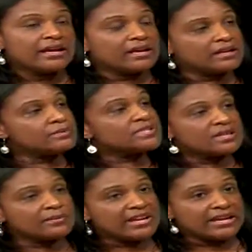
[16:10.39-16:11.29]
And in
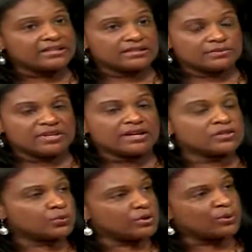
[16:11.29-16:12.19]
some cases,
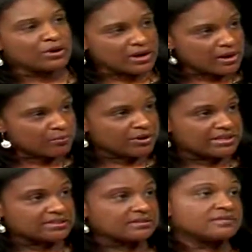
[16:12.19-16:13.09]
because we were a
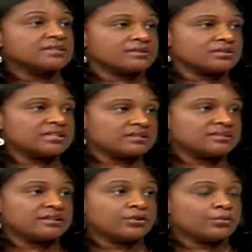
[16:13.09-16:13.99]
comprehensive sickle cell
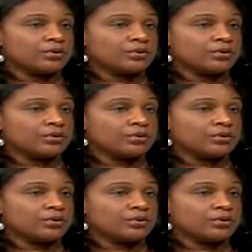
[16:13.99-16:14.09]
center,